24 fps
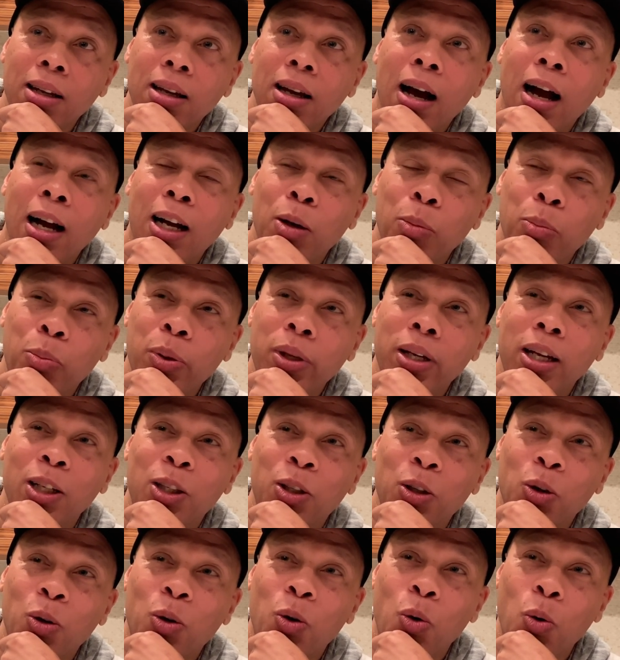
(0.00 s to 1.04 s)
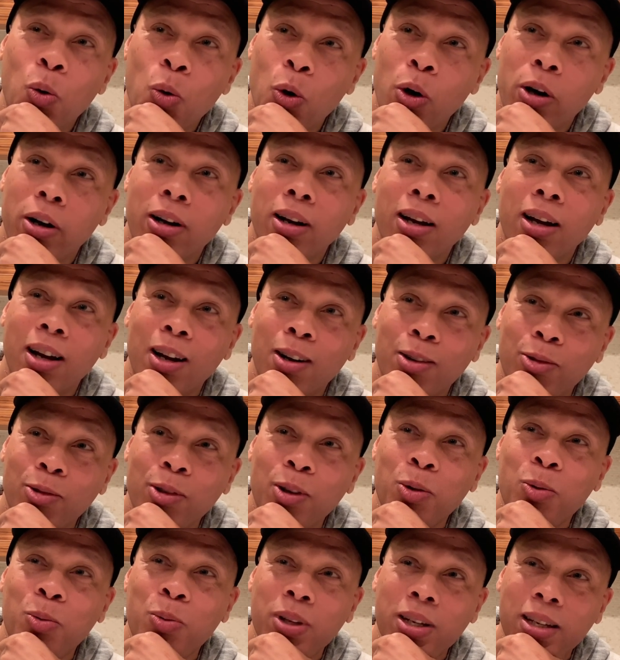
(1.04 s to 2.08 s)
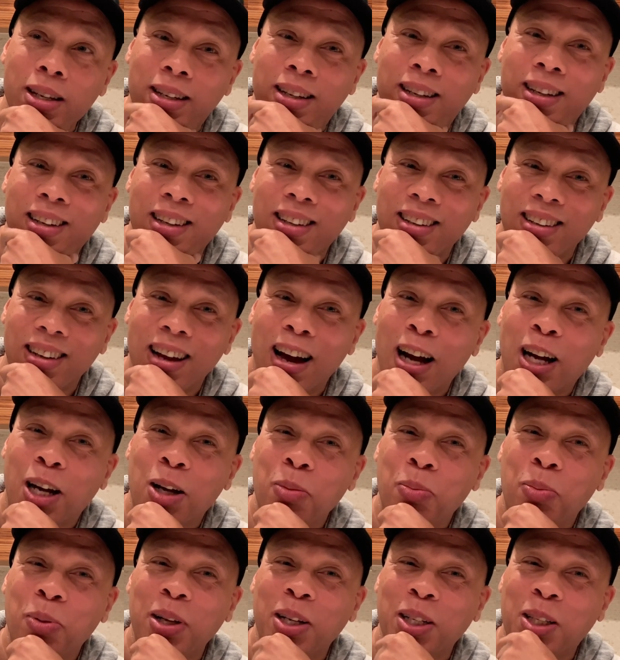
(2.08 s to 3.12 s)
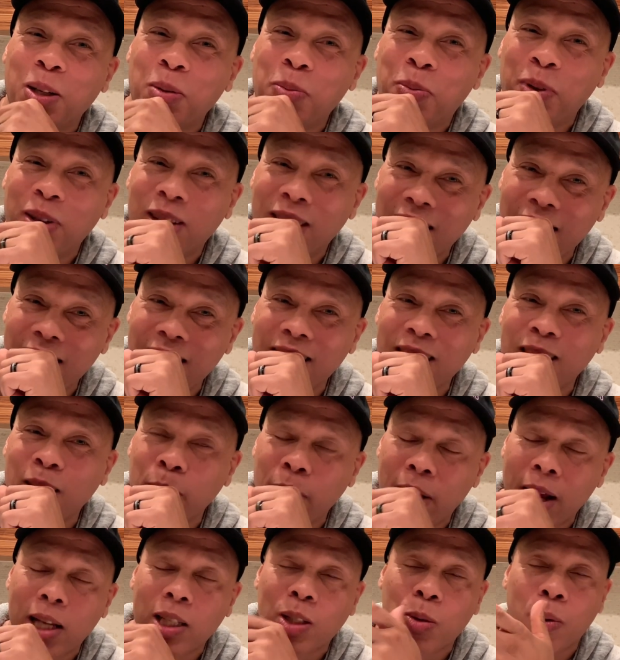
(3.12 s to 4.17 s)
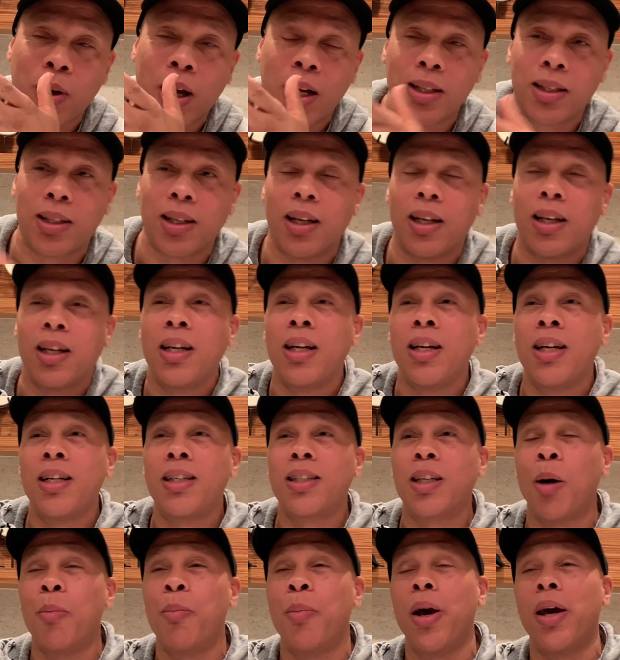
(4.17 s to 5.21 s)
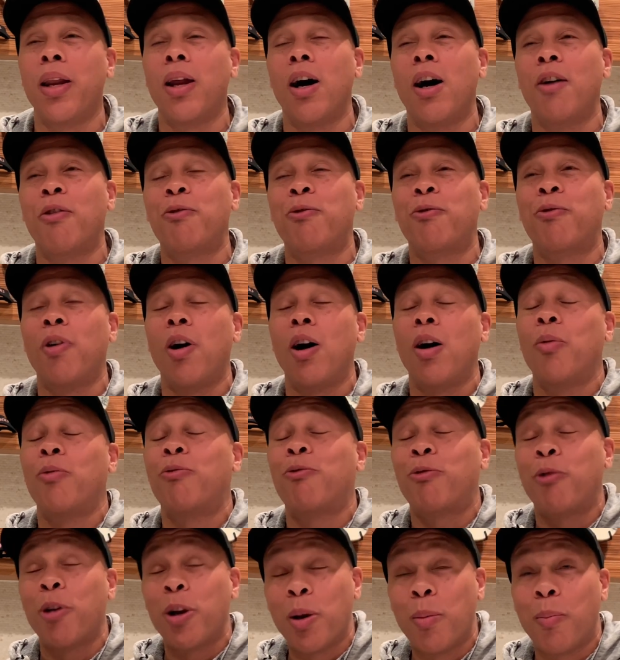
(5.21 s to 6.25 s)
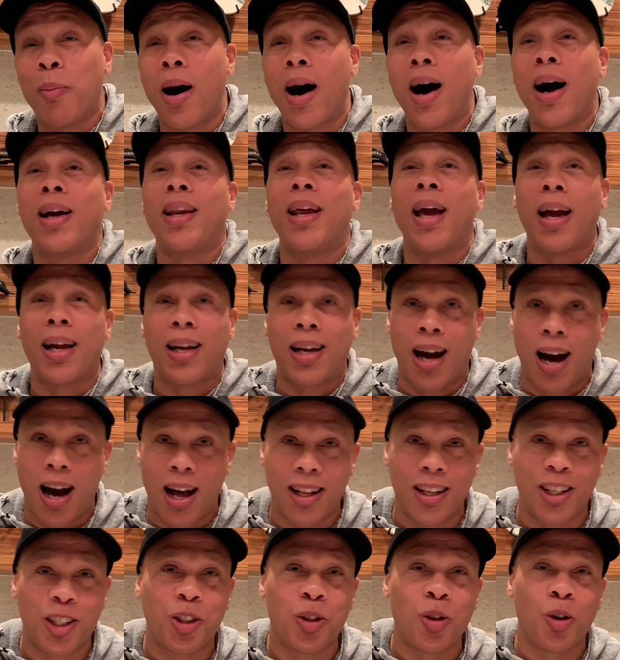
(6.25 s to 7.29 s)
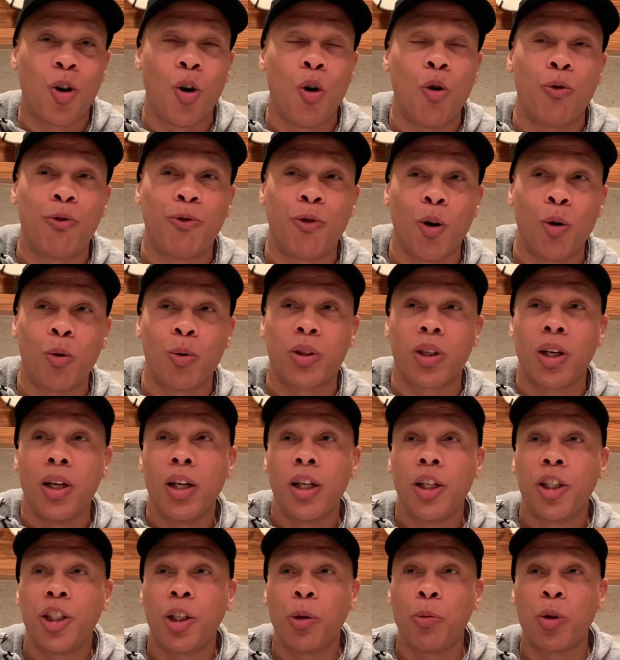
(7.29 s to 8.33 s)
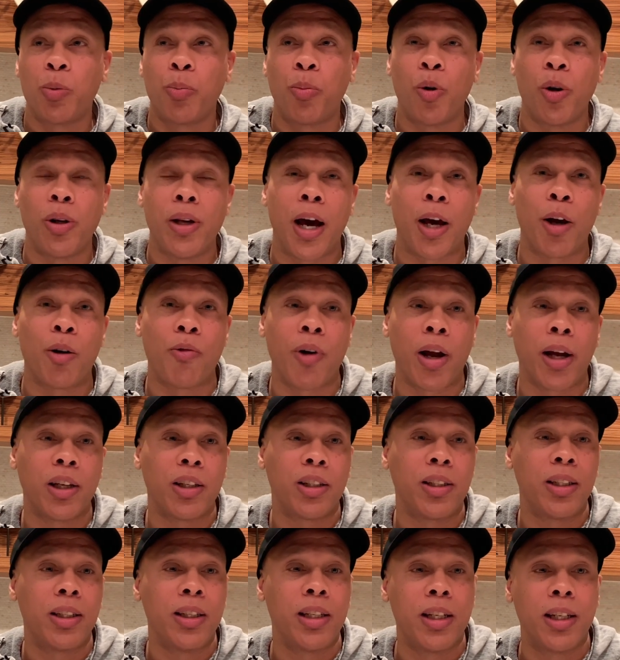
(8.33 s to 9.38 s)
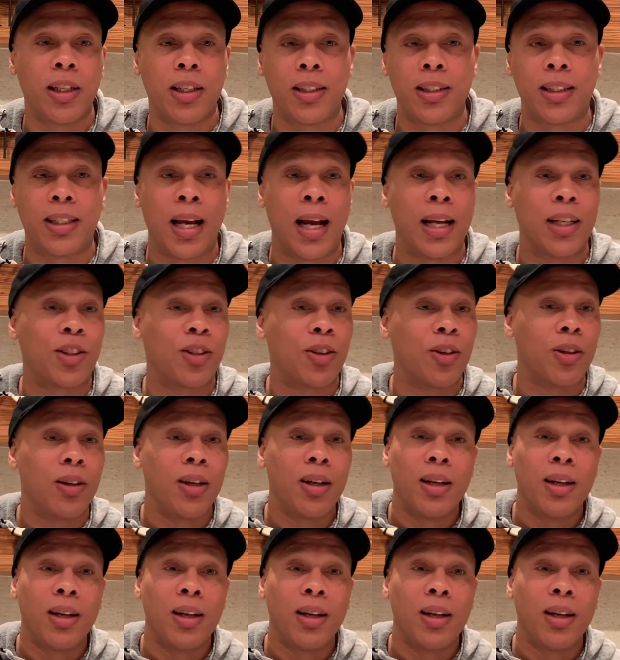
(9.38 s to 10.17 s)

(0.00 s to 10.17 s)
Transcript: I could be at the Quarter every weekend. I could be at the Palladium, and that's what I did. So I met a friend of mine at college, Nicole Folks. She was putting out a record. She needed a dancer.